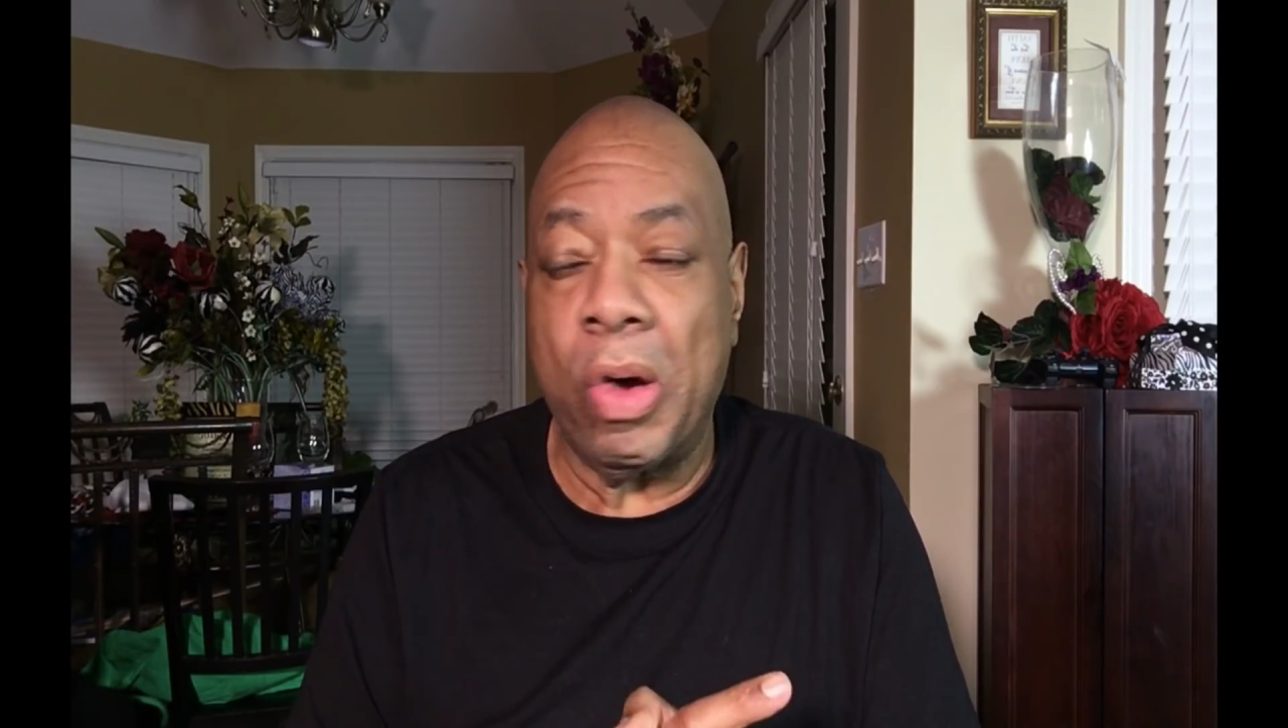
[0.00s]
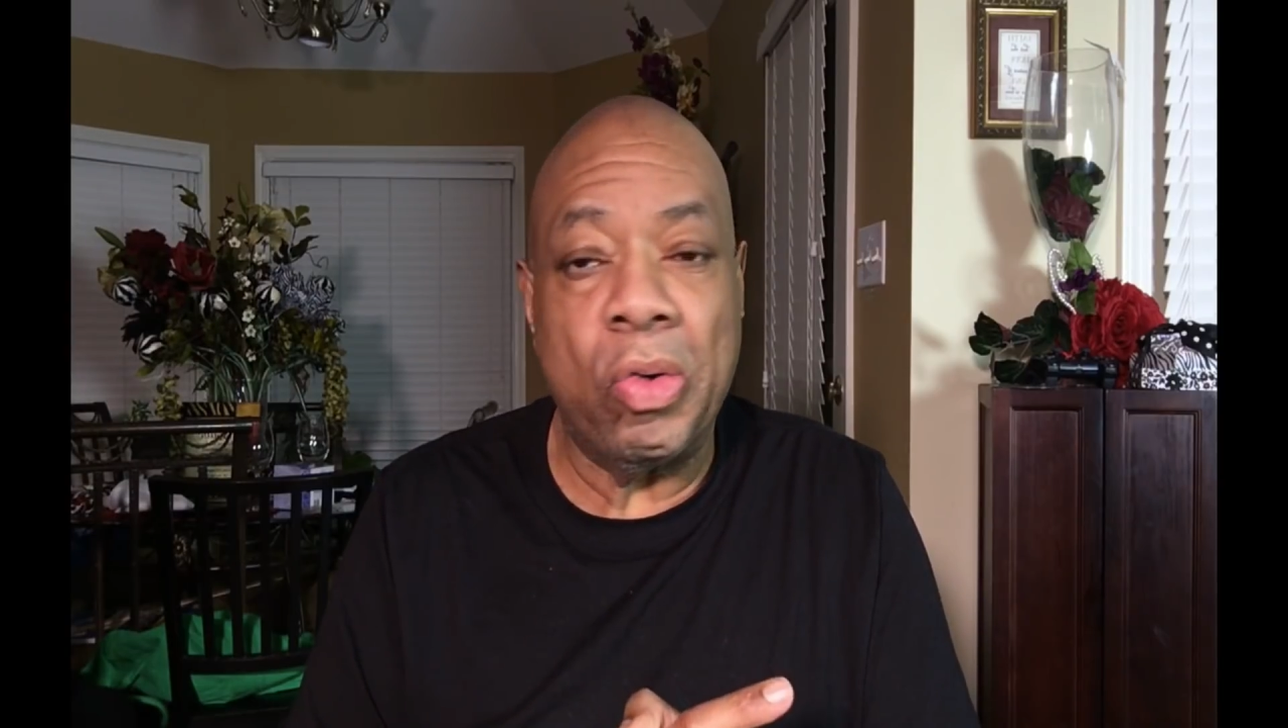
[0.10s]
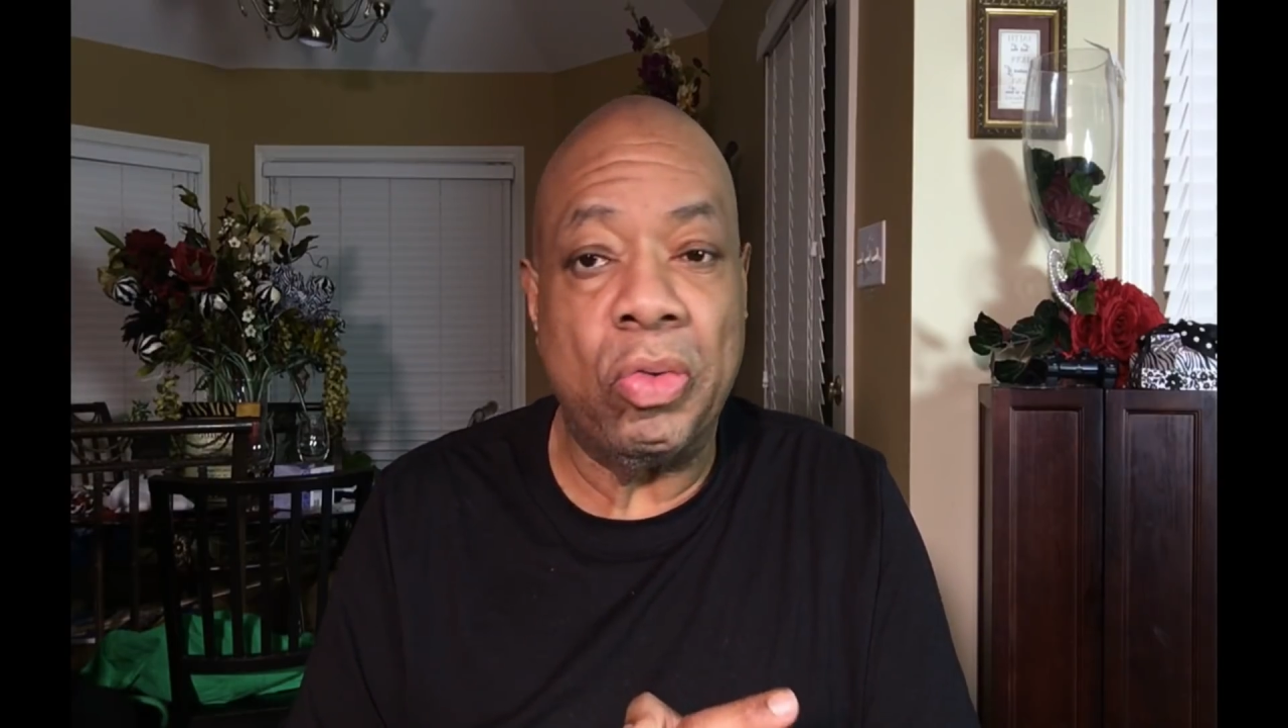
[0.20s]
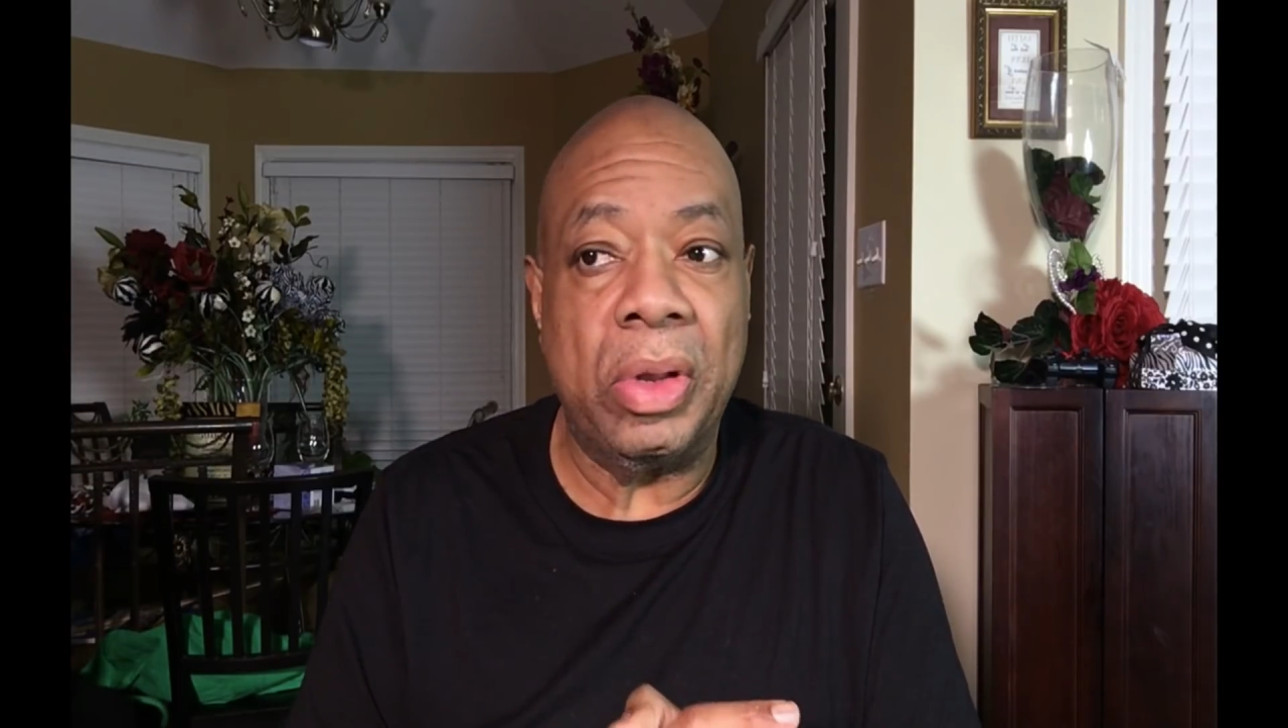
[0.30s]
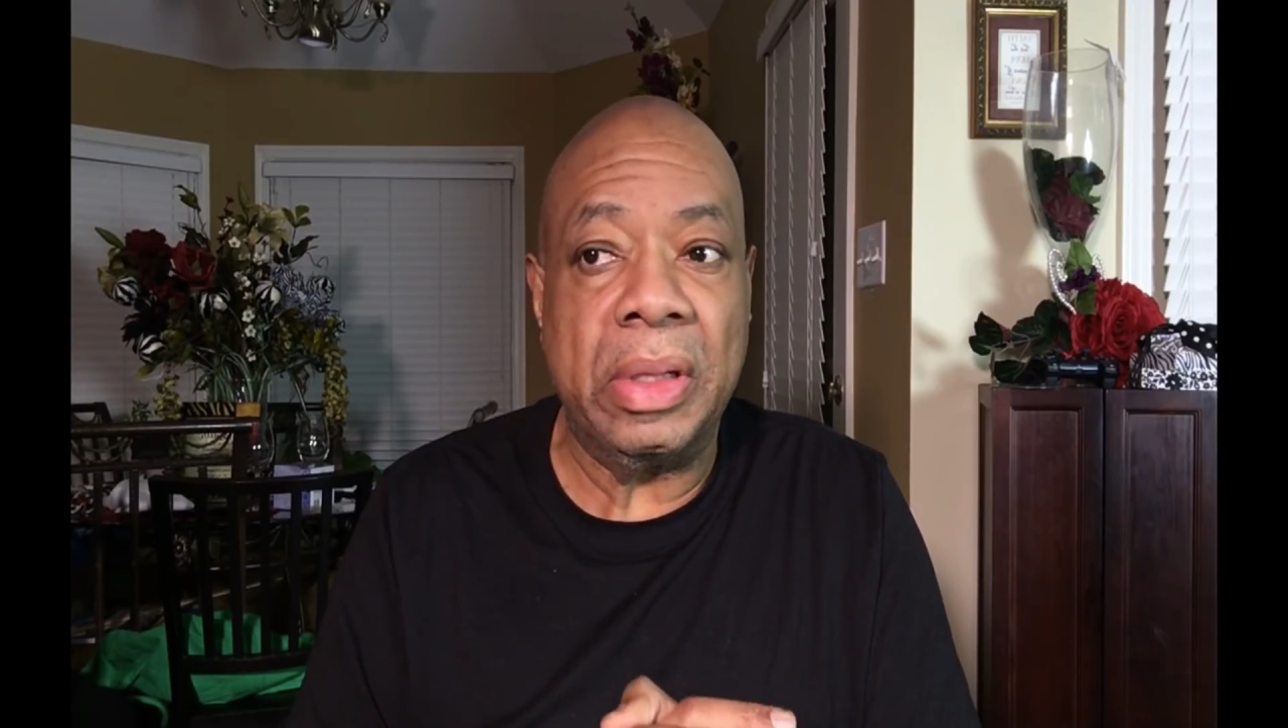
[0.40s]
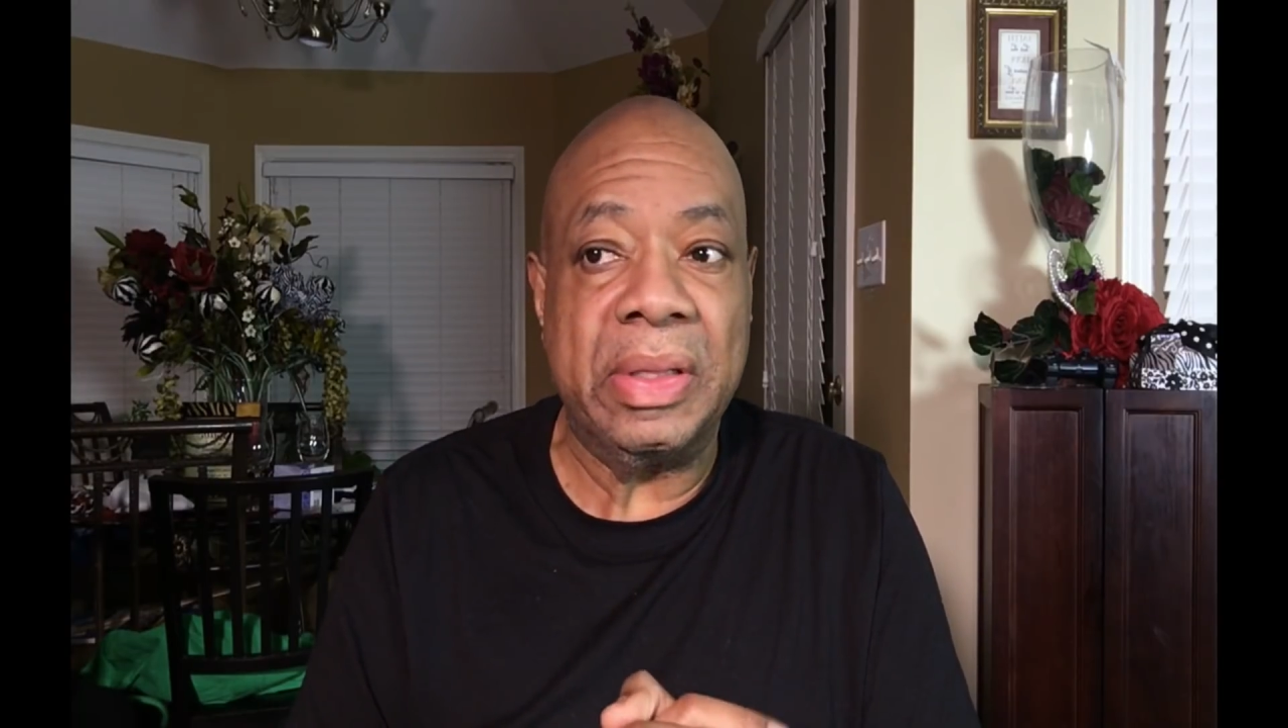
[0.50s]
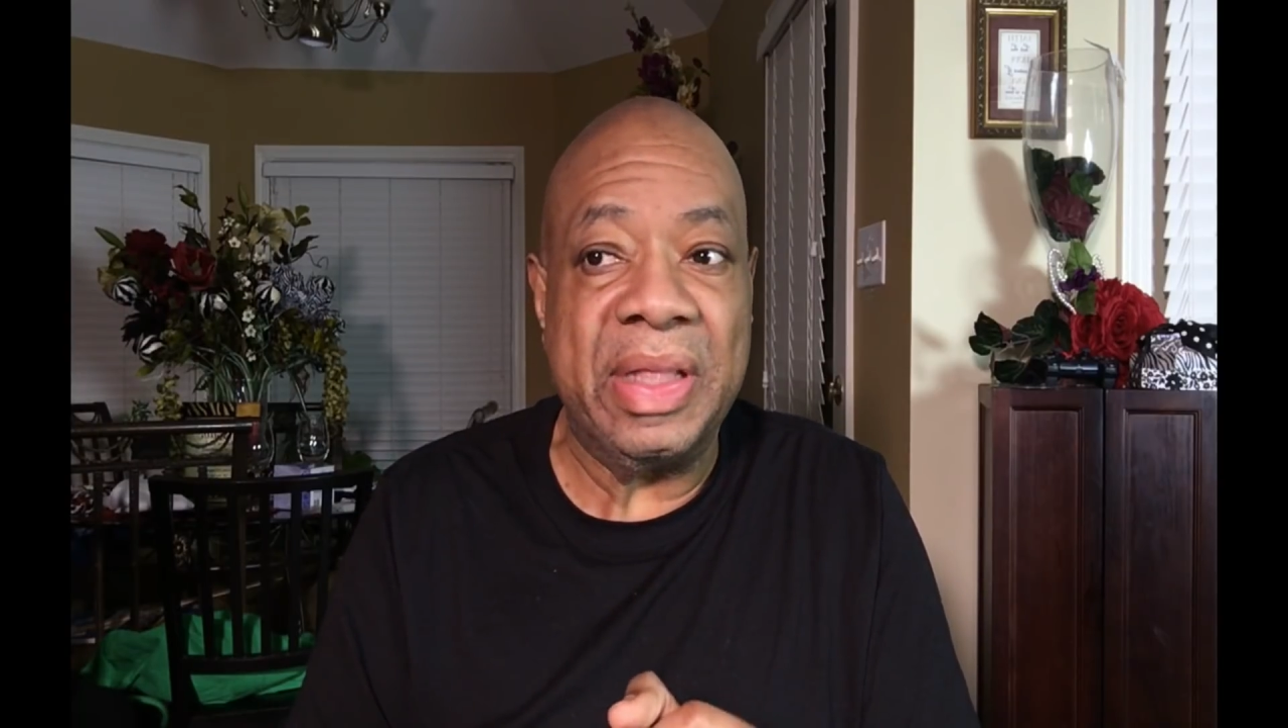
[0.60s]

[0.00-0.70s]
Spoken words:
foot.